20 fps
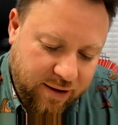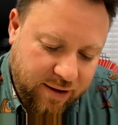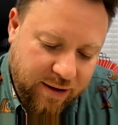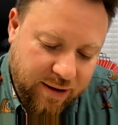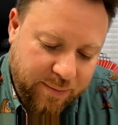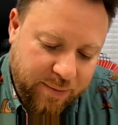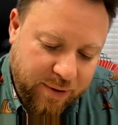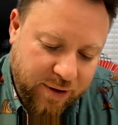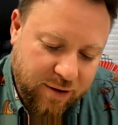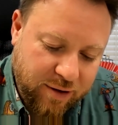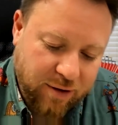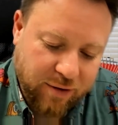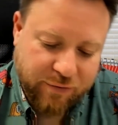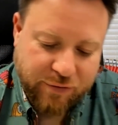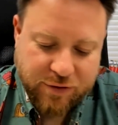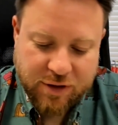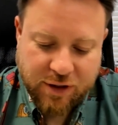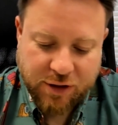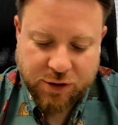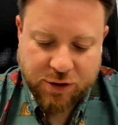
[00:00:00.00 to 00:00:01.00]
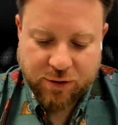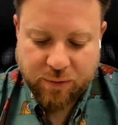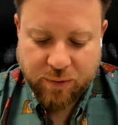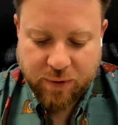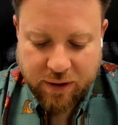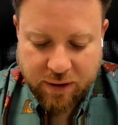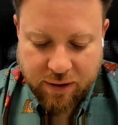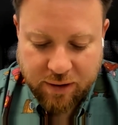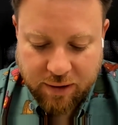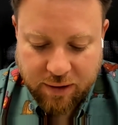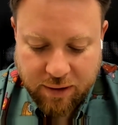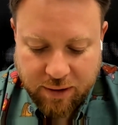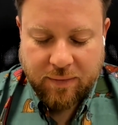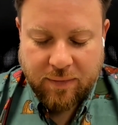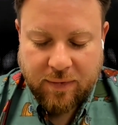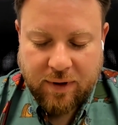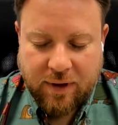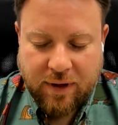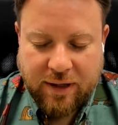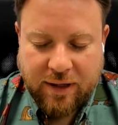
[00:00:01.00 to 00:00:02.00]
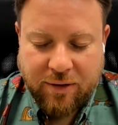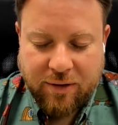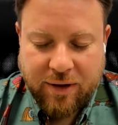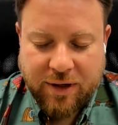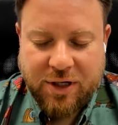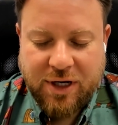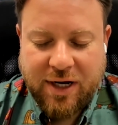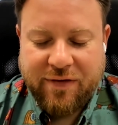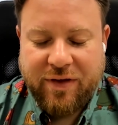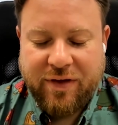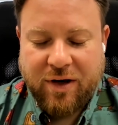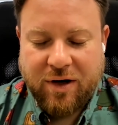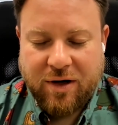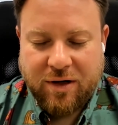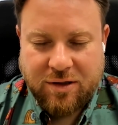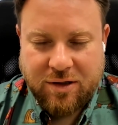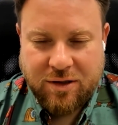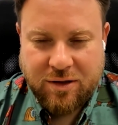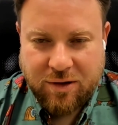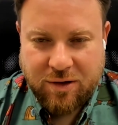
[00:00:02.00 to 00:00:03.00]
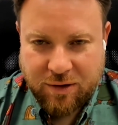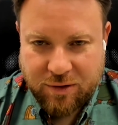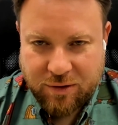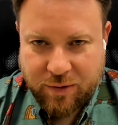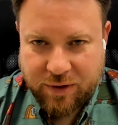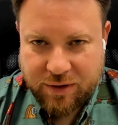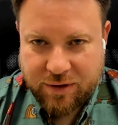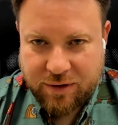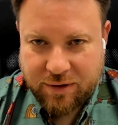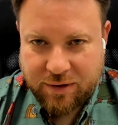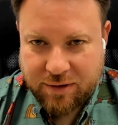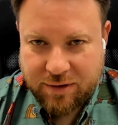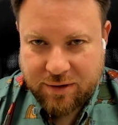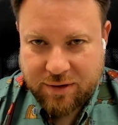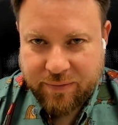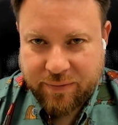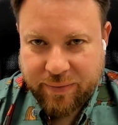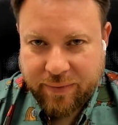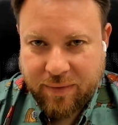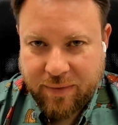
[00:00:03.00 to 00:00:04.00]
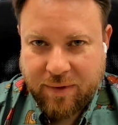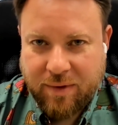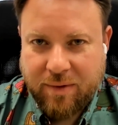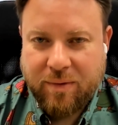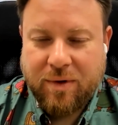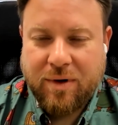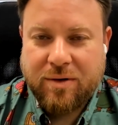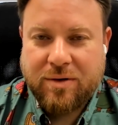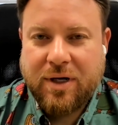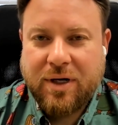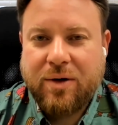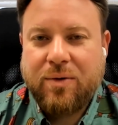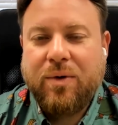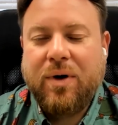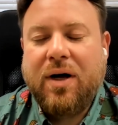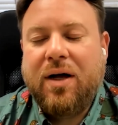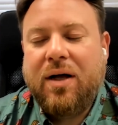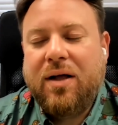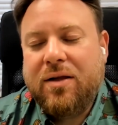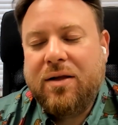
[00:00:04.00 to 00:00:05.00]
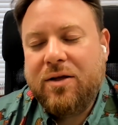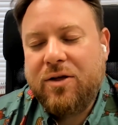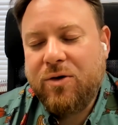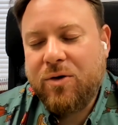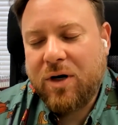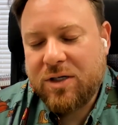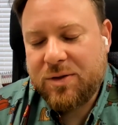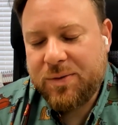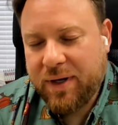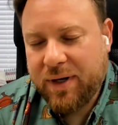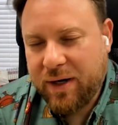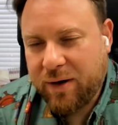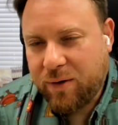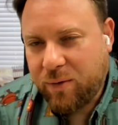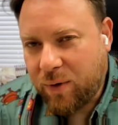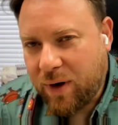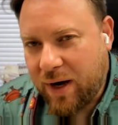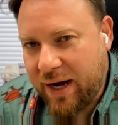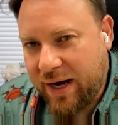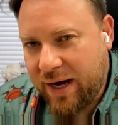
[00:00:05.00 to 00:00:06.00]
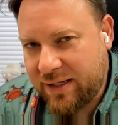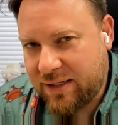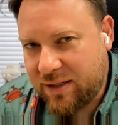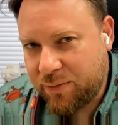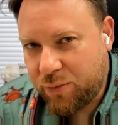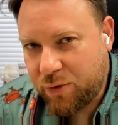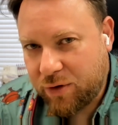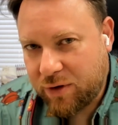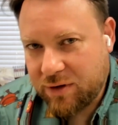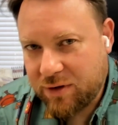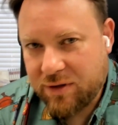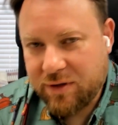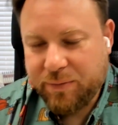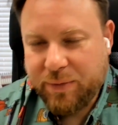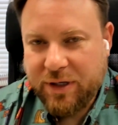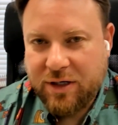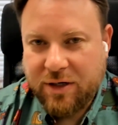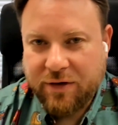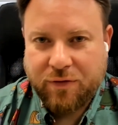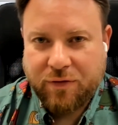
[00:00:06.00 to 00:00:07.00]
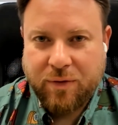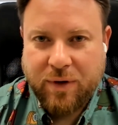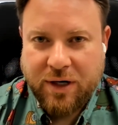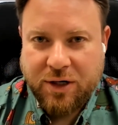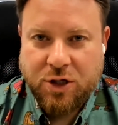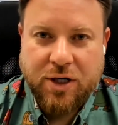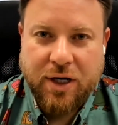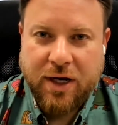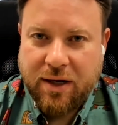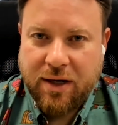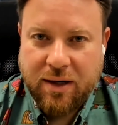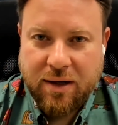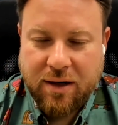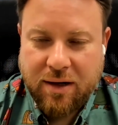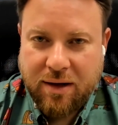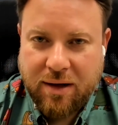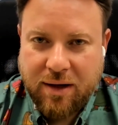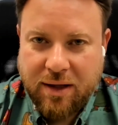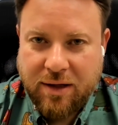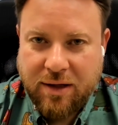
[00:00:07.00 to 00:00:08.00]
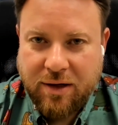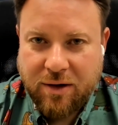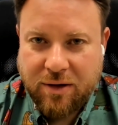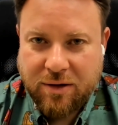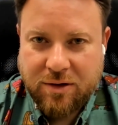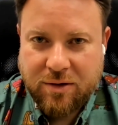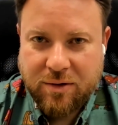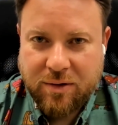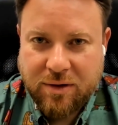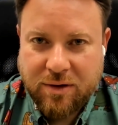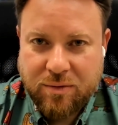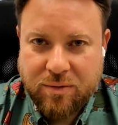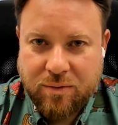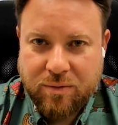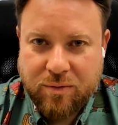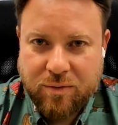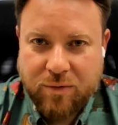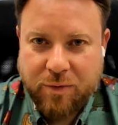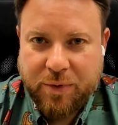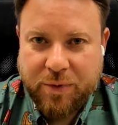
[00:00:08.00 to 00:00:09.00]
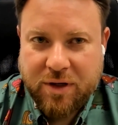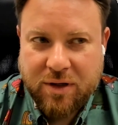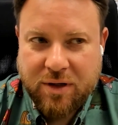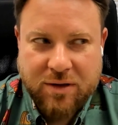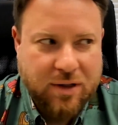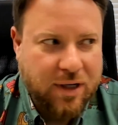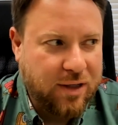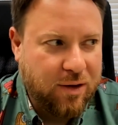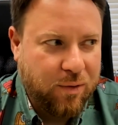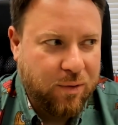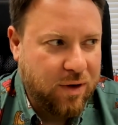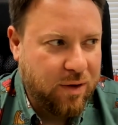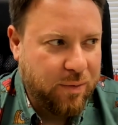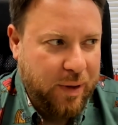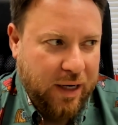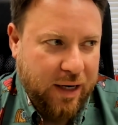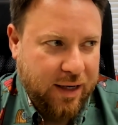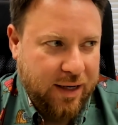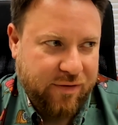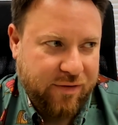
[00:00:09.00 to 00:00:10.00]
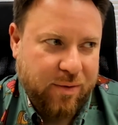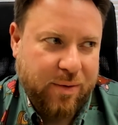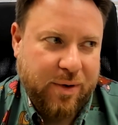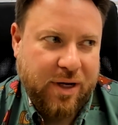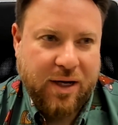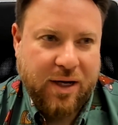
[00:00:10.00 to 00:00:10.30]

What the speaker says: am in a conversation where I don't actually have the answers to those questions? Where it's like, well, you asked me like why it's important to be differentiated, and the answer is, well, because I don't want to be like everybody